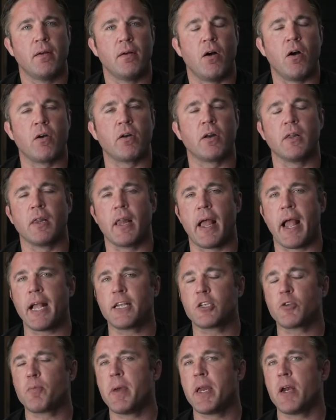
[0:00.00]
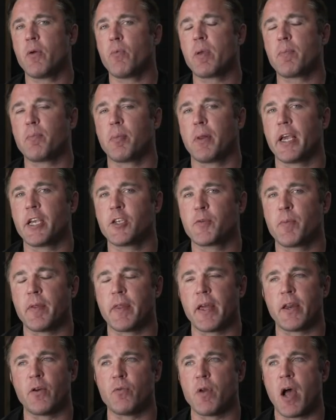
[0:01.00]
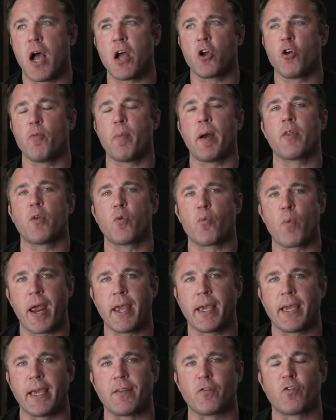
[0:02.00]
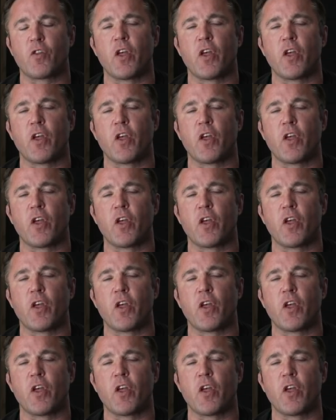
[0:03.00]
On a last minute replacement, they do not go by the rankings.